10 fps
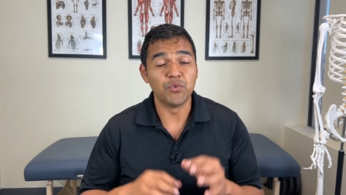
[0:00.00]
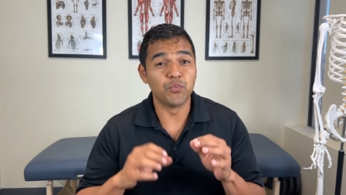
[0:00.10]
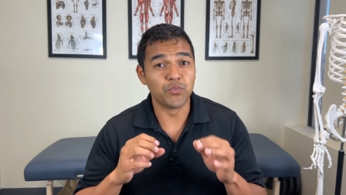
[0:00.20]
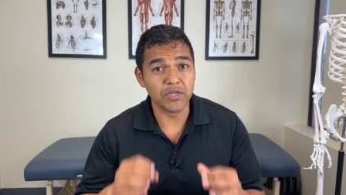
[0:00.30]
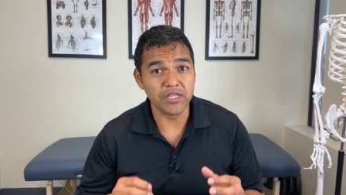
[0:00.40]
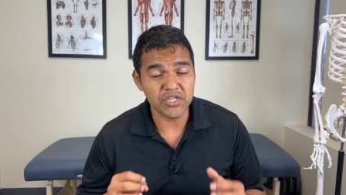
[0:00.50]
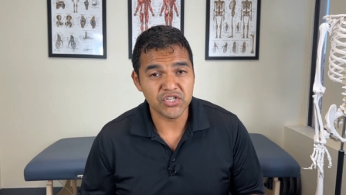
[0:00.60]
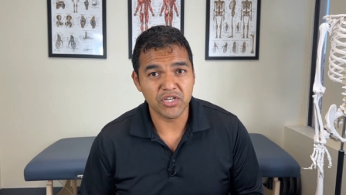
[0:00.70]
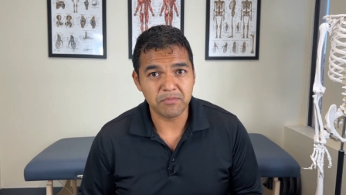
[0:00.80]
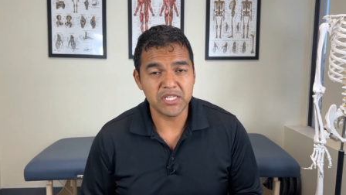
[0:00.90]
you really
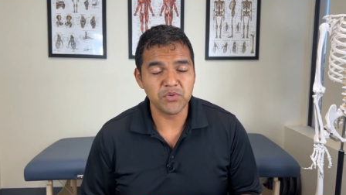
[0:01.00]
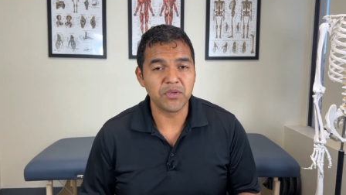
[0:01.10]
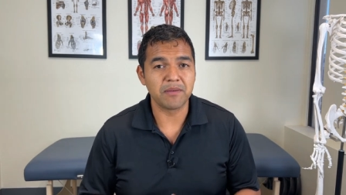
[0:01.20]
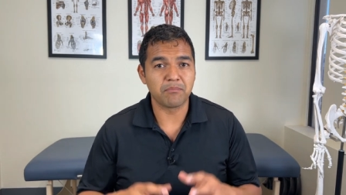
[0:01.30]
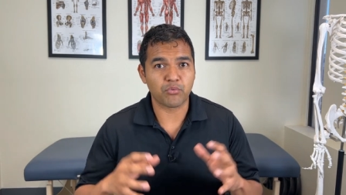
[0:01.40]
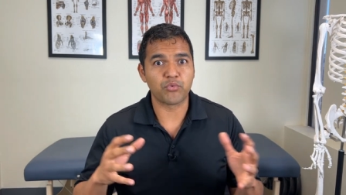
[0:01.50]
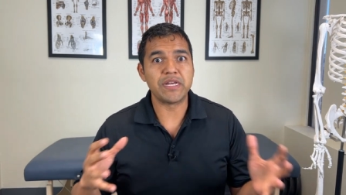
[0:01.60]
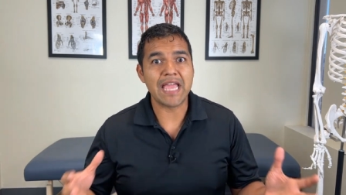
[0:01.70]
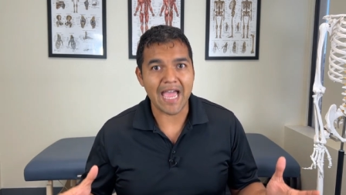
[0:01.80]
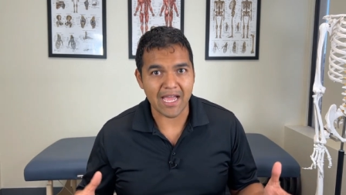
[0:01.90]
should be doing
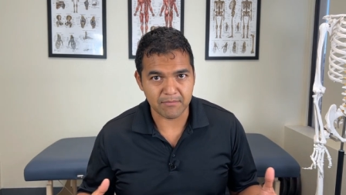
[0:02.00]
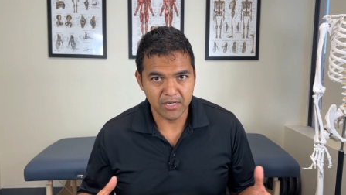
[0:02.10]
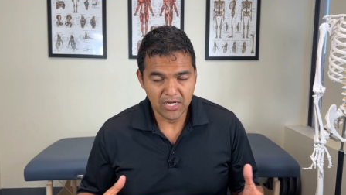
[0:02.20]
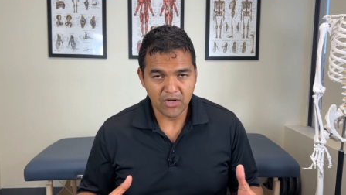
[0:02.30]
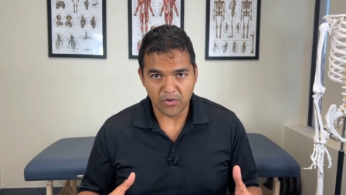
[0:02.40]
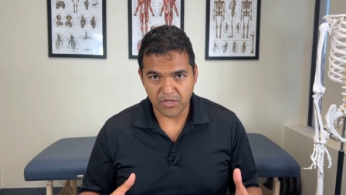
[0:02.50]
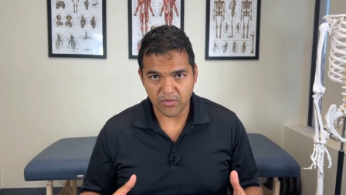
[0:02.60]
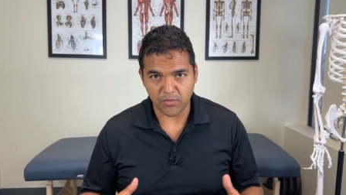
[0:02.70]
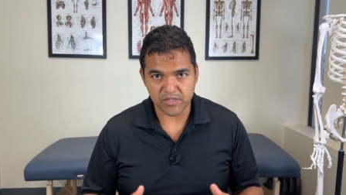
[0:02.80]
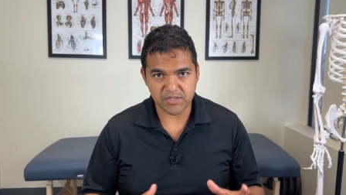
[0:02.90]
prehab, or in
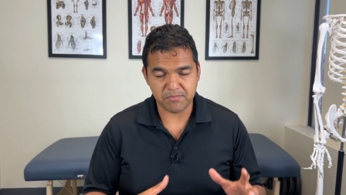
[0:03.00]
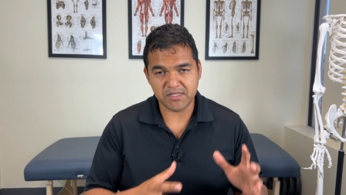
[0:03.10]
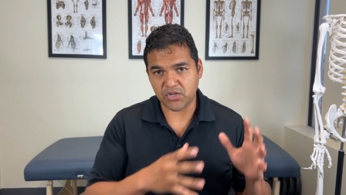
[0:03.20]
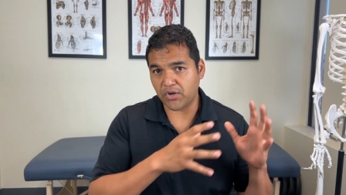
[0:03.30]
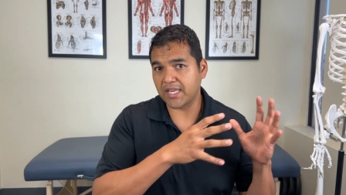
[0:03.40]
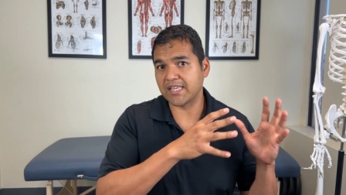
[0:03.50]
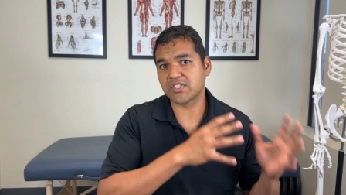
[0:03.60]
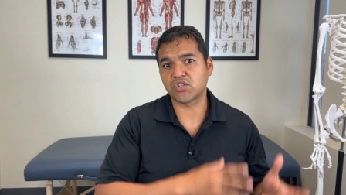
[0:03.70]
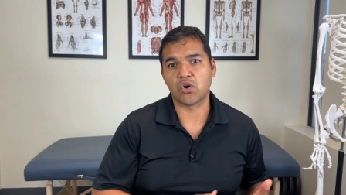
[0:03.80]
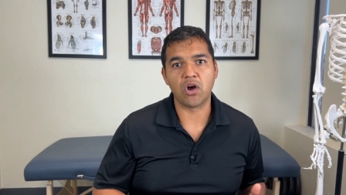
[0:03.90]
other words, start getting
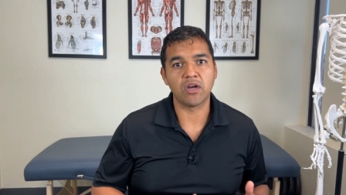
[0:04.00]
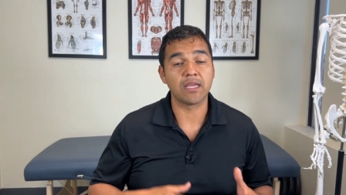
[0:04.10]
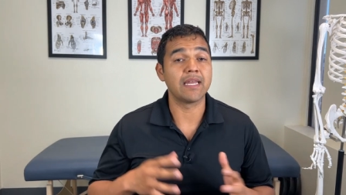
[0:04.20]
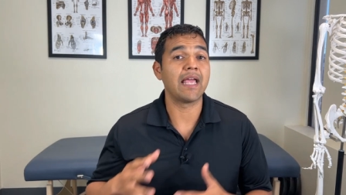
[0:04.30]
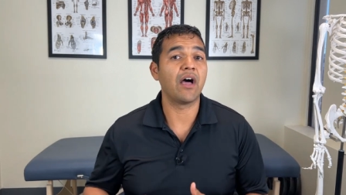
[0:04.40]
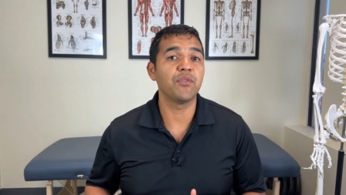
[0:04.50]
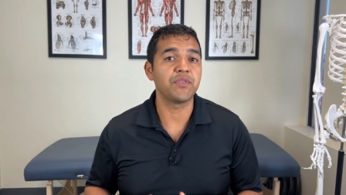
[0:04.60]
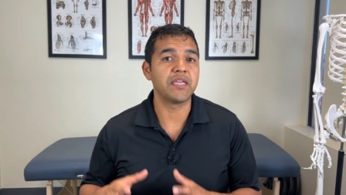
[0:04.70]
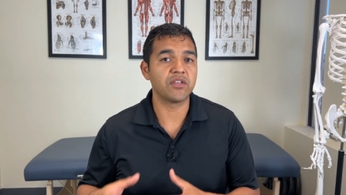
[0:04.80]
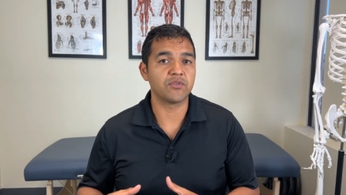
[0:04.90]
strong and
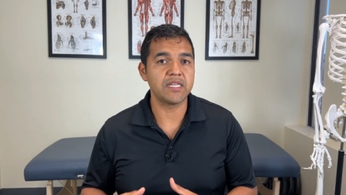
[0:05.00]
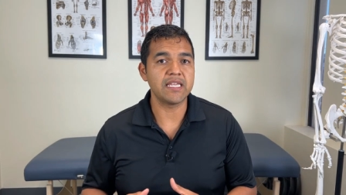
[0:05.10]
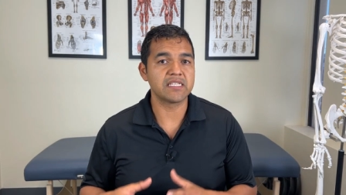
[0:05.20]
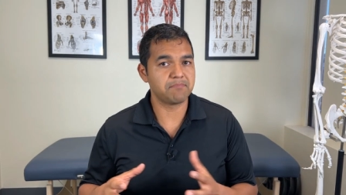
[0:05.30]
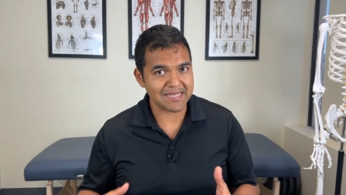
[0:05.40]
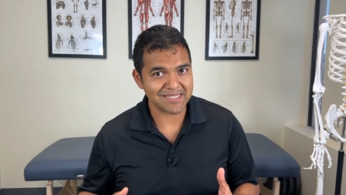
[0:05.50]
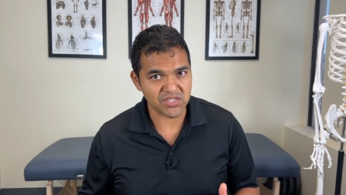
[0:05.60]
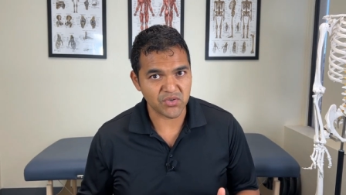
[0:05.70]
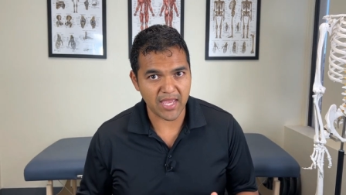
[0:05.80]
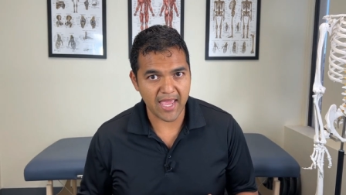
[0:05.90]
healthy in your knee as best
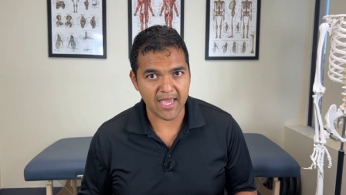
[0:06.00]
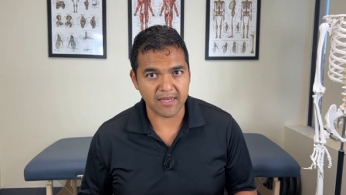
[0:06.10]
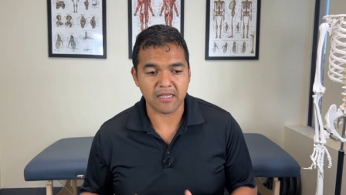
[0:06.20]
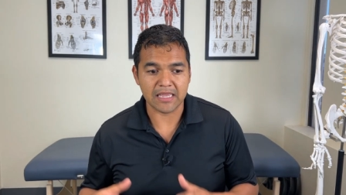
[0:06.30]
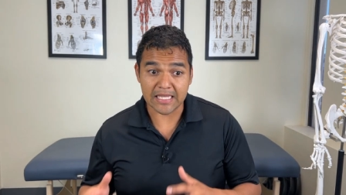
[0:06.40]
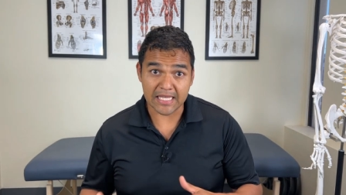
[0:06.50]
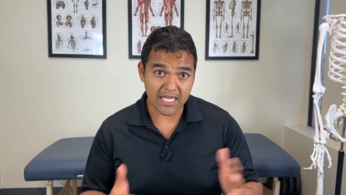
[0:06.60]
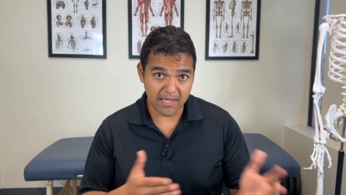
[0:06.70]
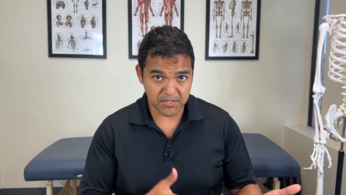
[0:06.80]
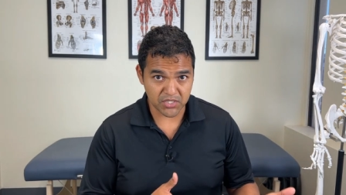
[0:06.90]
as you can
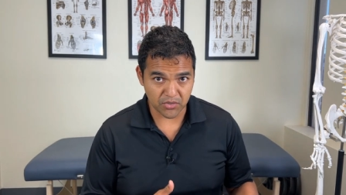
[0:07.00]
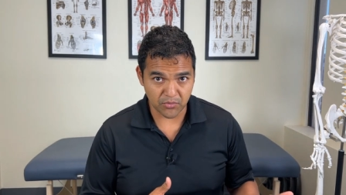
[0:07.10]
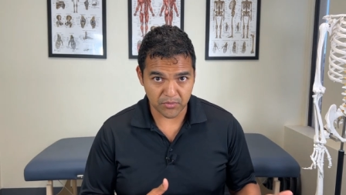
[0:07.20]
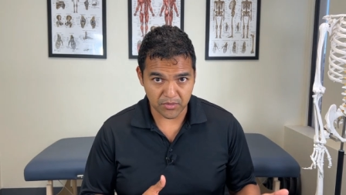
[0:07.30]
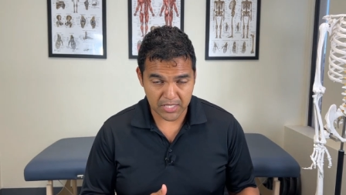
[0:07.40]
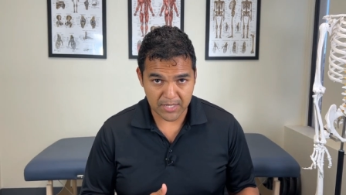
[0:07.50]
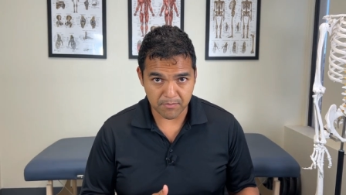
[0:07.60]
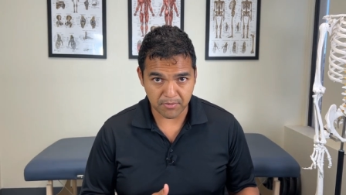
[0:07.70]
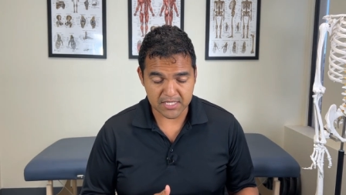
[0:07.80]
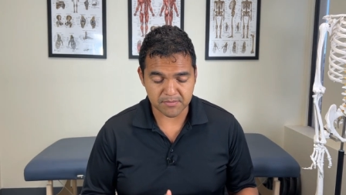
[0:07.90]
leading up to your knee
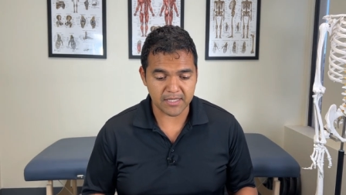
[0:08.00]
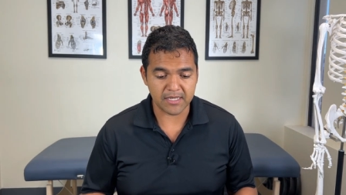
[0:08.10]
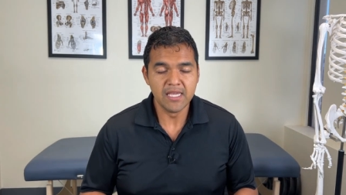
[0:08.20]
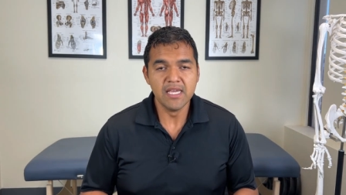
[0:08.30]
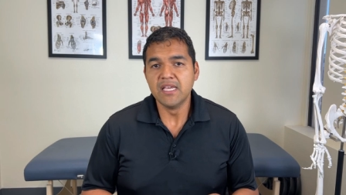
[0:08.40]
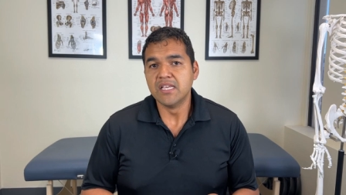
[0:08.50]
replacement